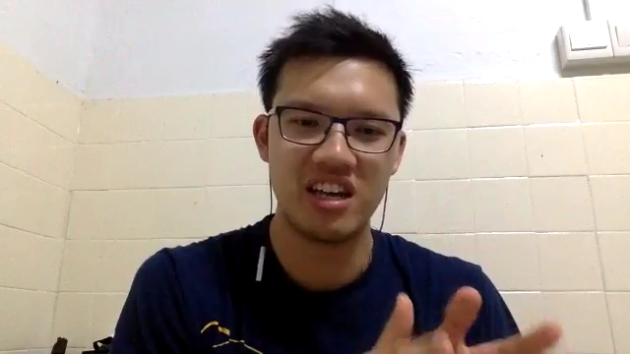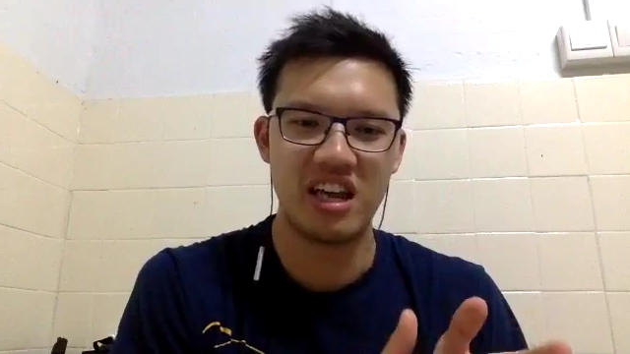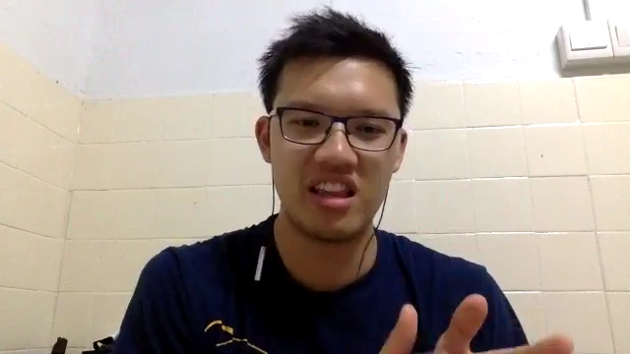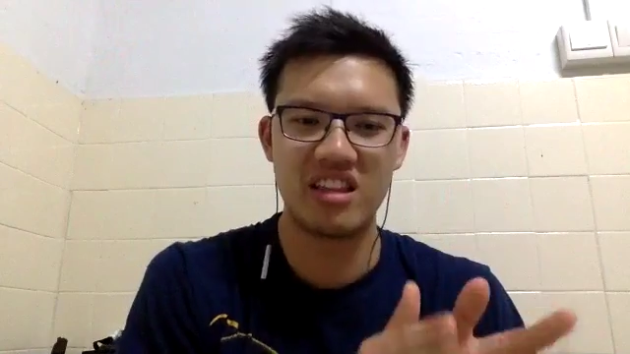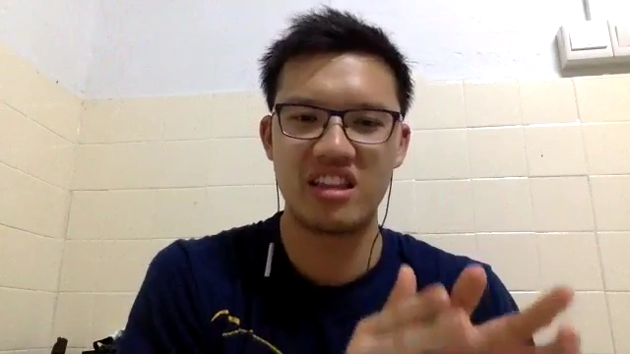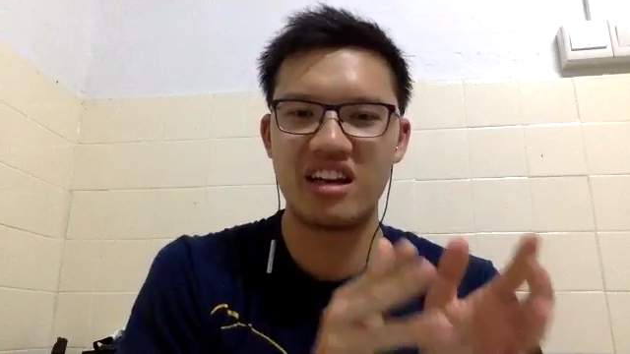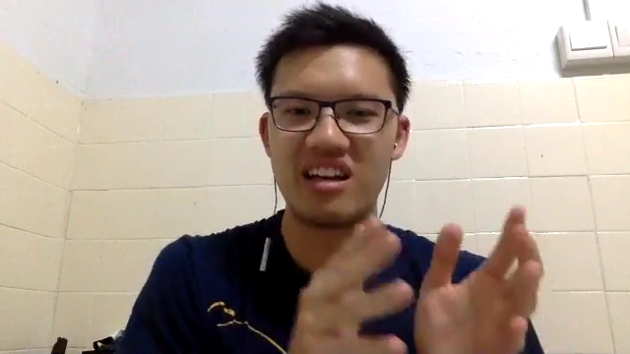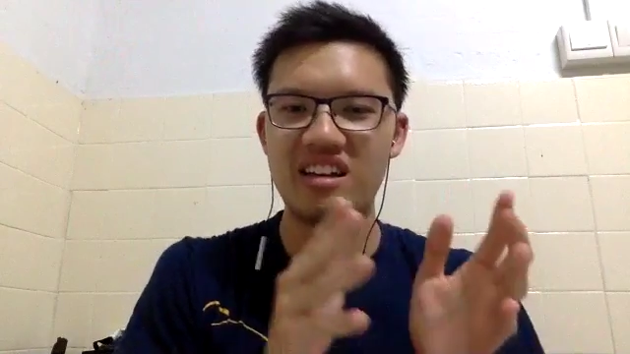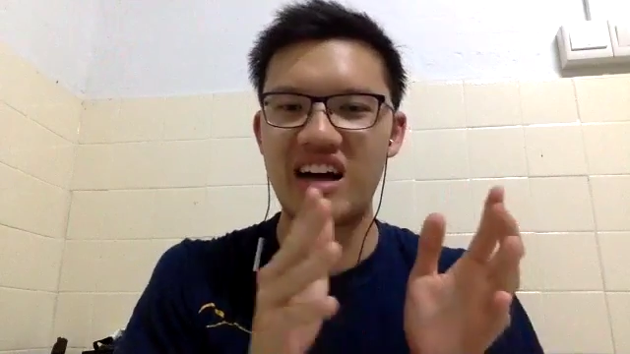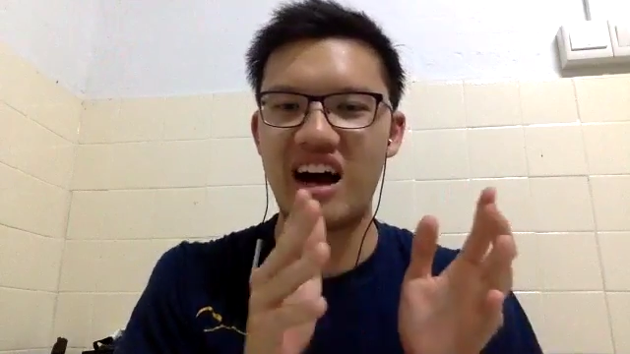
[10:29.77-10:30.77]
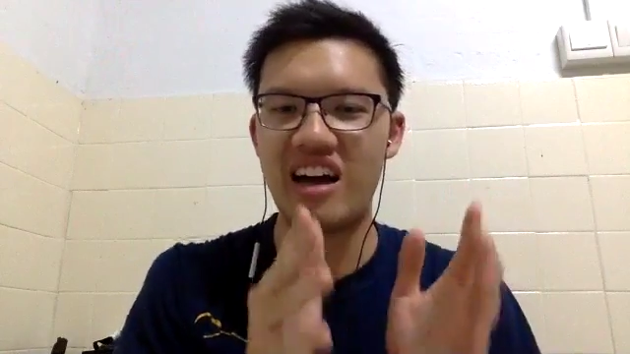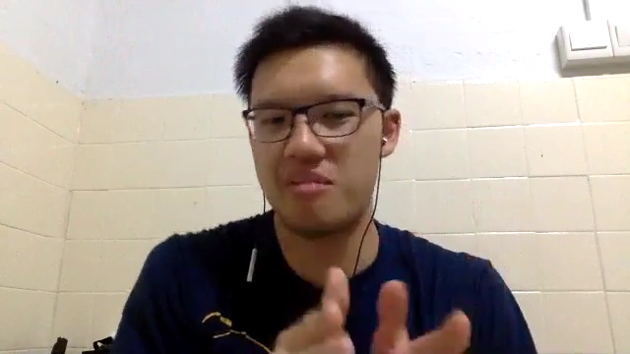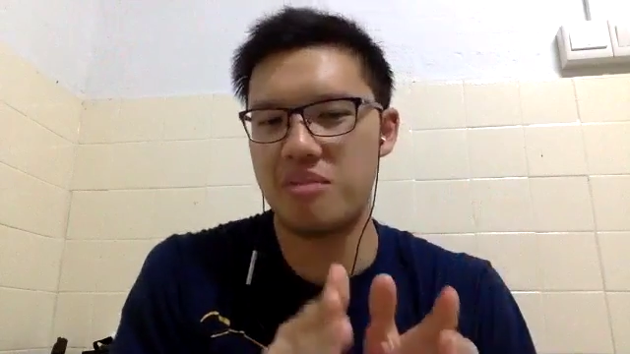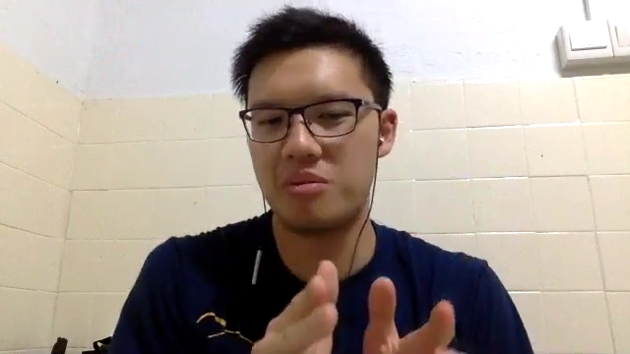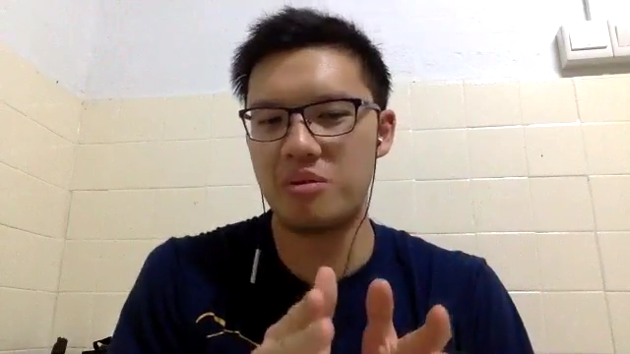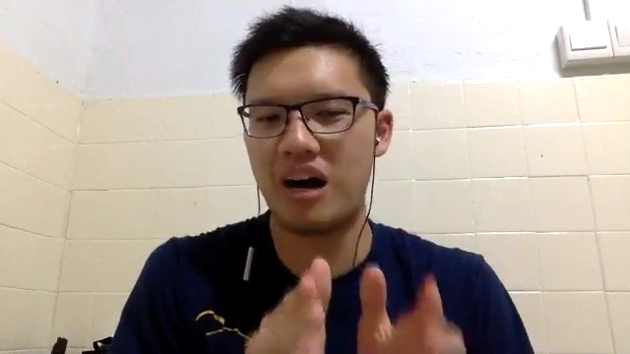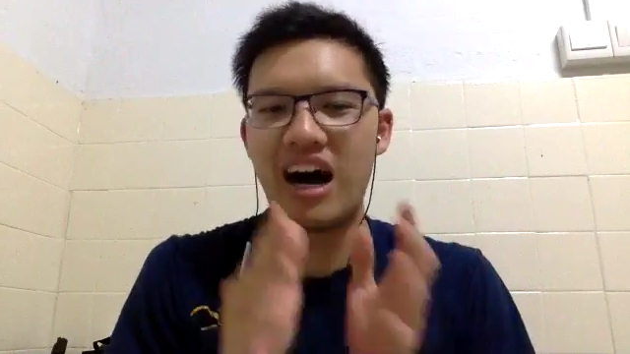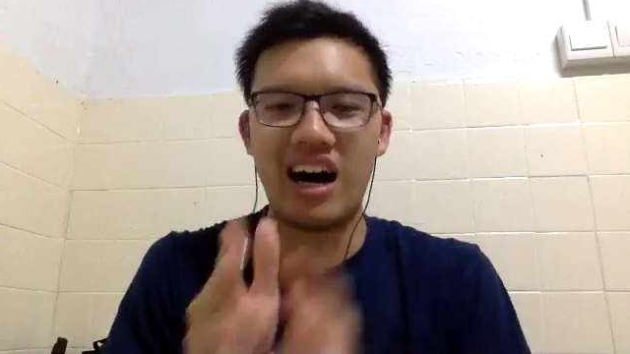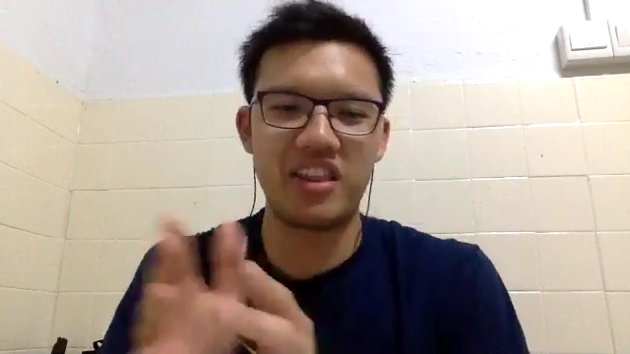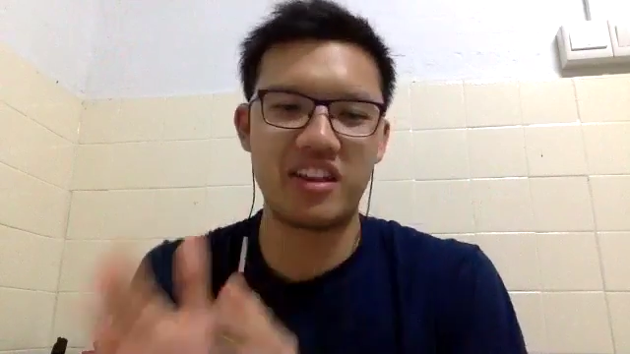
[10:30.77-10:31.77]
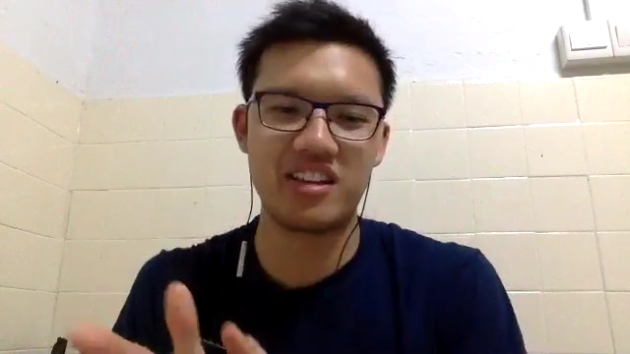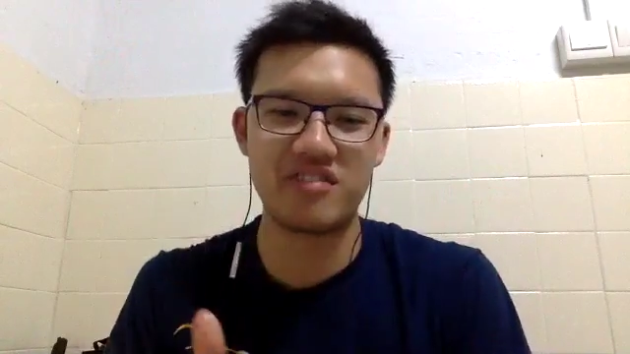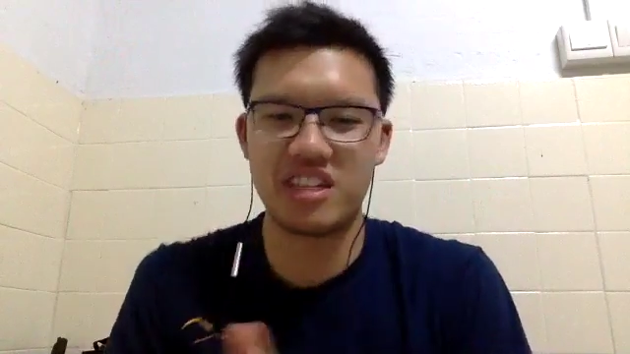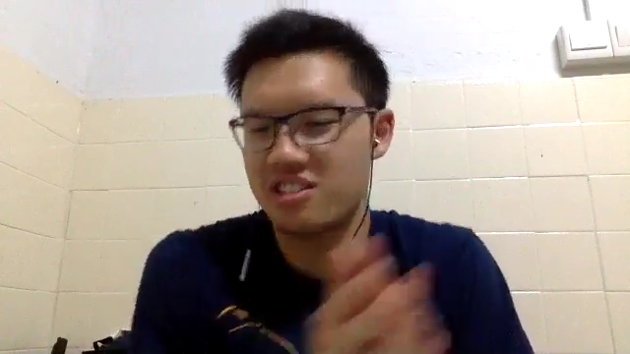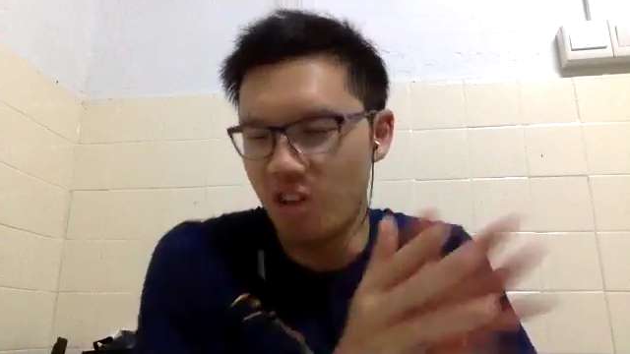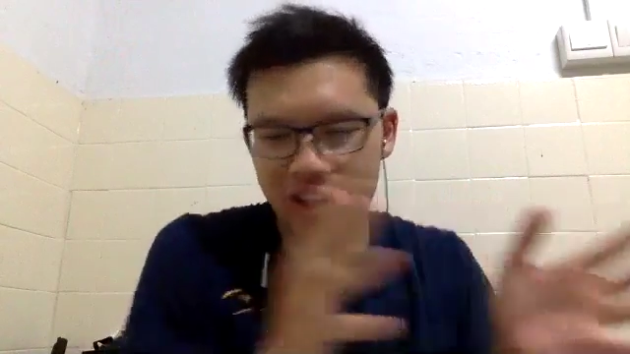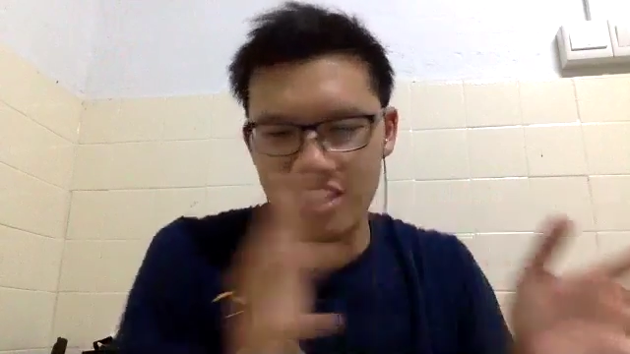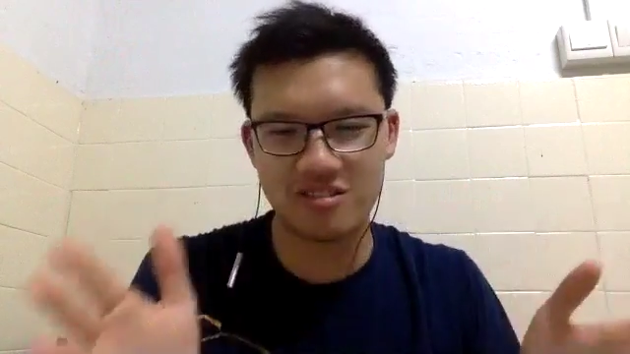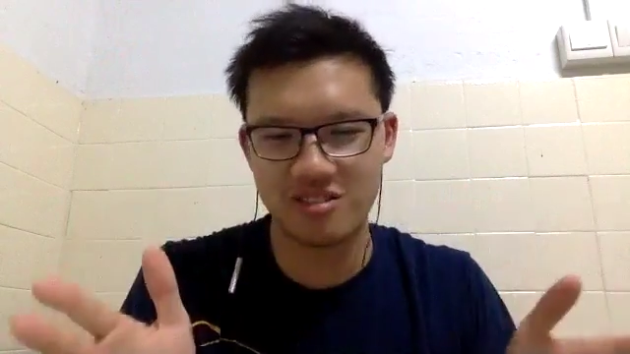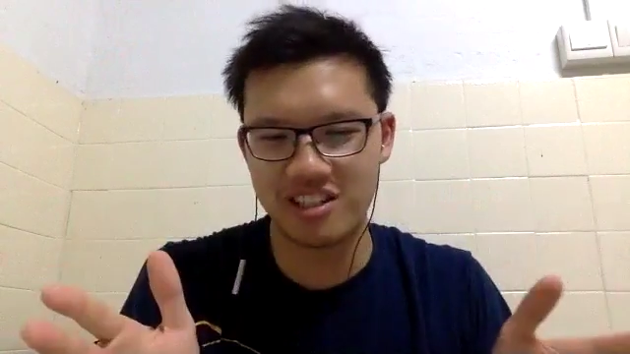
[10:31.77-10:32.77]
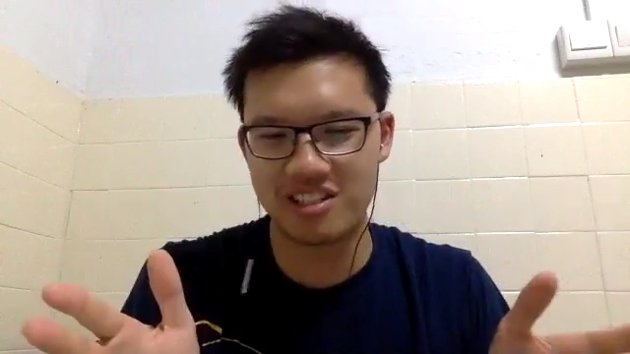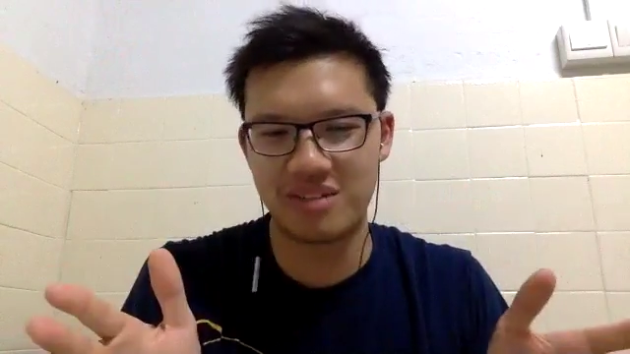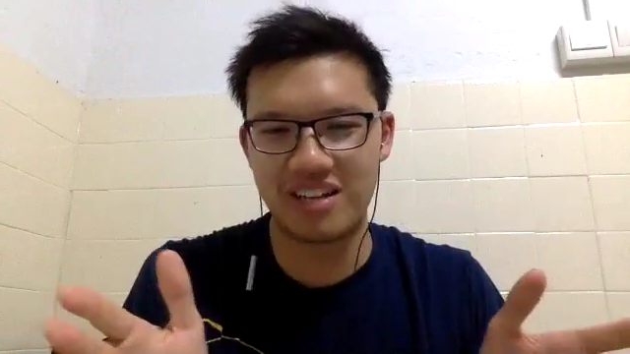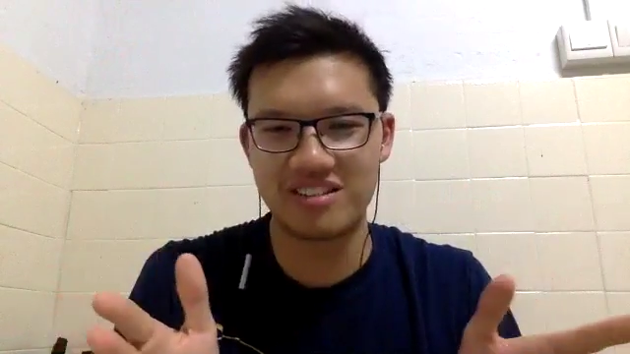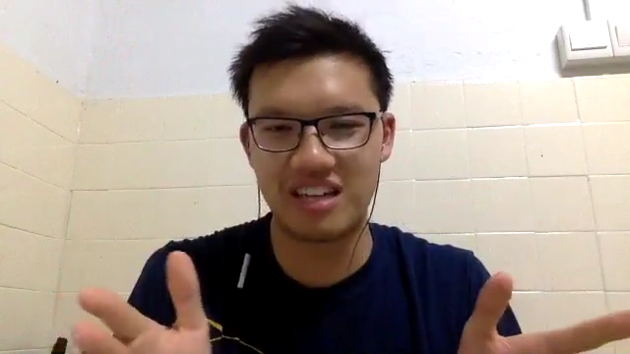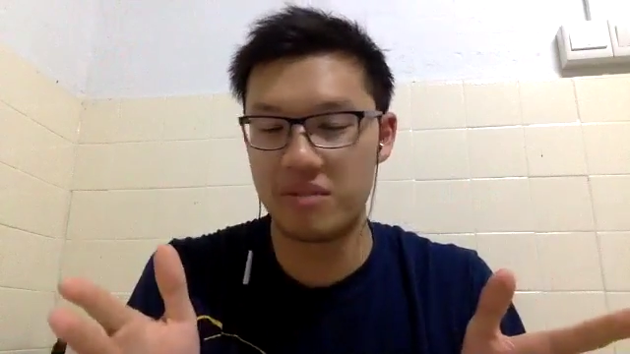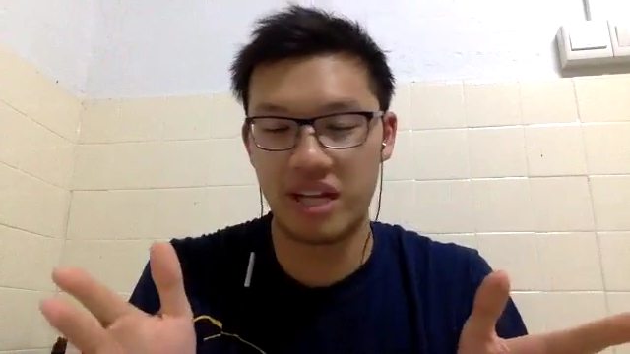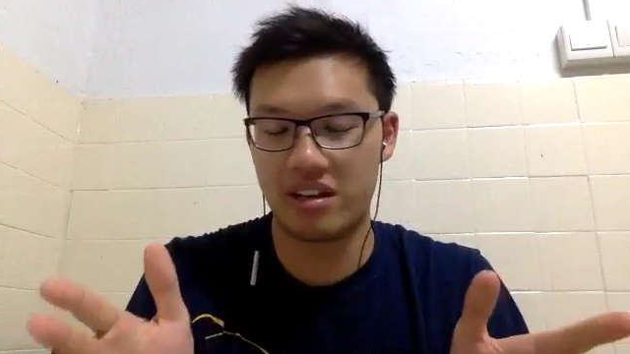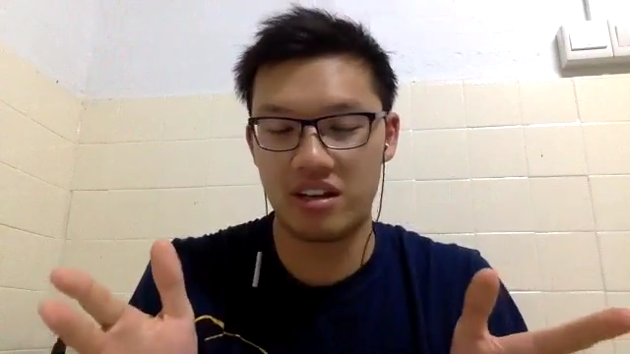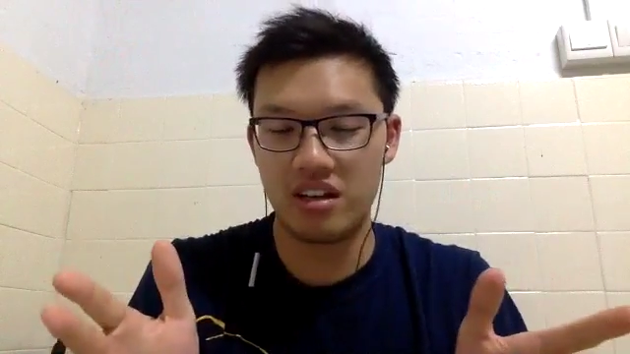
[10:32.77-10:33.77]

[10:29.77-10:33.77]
and then other people are the gift. And talk us through this, man, because I'm like,